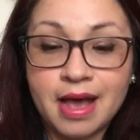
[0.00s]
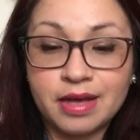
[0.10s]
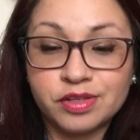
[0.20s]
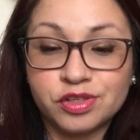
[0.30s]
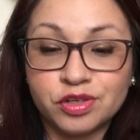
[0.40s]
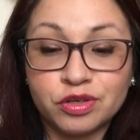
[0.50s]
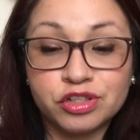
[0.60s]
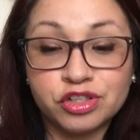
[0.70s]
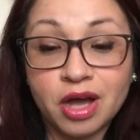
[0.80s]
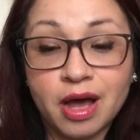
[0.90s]
has
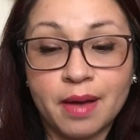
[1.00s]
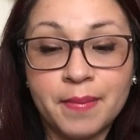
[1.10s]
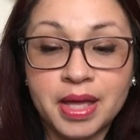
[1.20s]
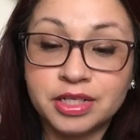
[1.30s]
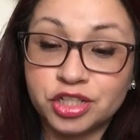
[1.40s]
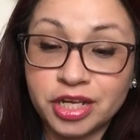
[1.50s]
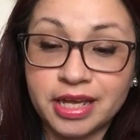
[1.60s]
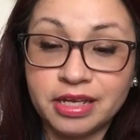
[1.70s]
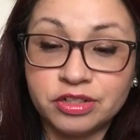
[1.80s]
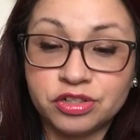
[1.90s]
your job
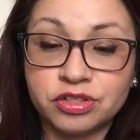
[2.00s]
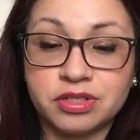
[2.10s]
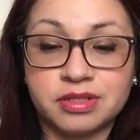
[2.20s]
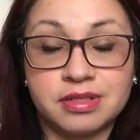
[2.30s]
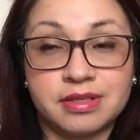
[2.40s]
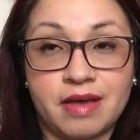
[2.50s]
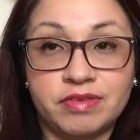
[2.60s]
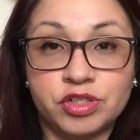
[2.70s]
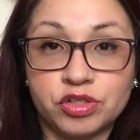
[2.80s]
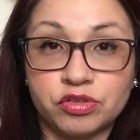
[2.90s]
changed since
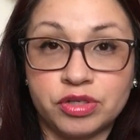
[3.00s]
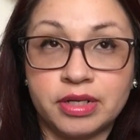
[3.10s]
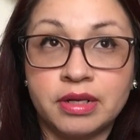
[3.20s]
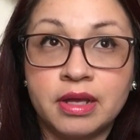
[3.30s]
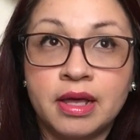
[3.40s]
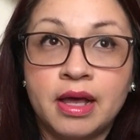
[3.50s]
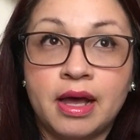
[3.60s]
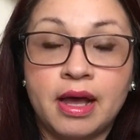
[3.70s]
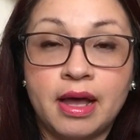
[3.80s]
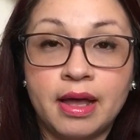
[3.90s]
having children?
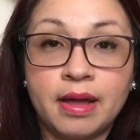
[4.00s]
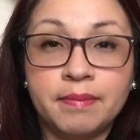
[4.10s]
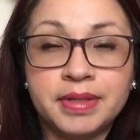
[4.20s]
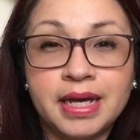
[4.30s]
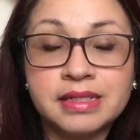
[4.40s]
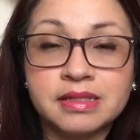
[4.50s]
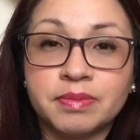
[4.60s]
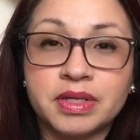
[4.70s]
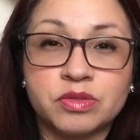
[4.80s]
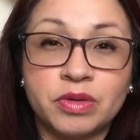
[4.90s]
Yes,
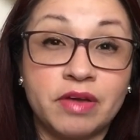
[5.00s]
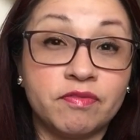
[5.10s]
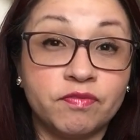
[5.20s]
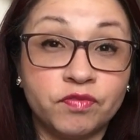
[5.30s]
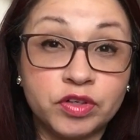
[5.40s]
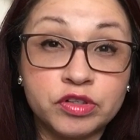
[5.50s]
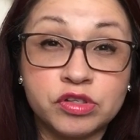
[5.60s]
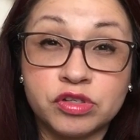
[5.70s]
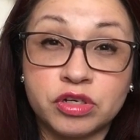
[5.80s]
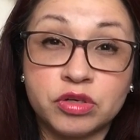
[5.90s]
because when I
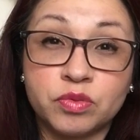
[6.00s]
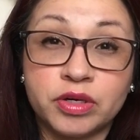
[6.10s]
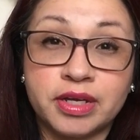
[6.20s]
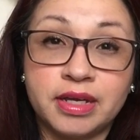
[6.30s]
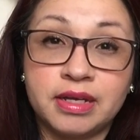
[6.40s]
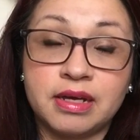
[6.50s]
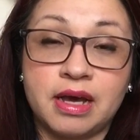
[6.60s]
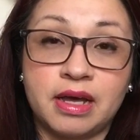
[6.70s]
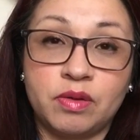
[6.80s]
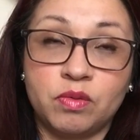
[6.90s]
first started working,
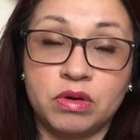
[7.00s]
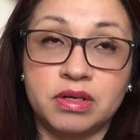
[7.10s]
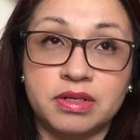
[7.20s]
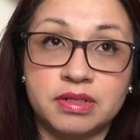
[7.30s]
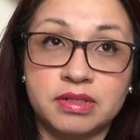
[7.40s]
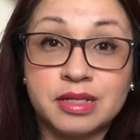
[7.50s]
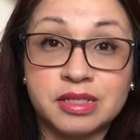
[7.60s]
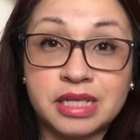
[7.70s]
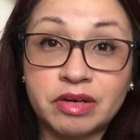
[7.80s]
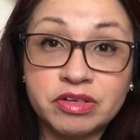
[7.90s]
I was a
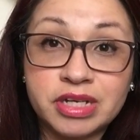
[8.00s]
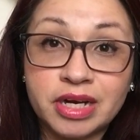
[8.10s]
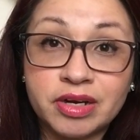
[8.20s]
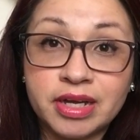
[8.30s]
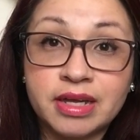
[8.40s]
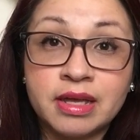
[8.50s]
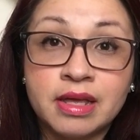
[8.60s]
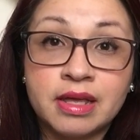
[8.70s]
secretary.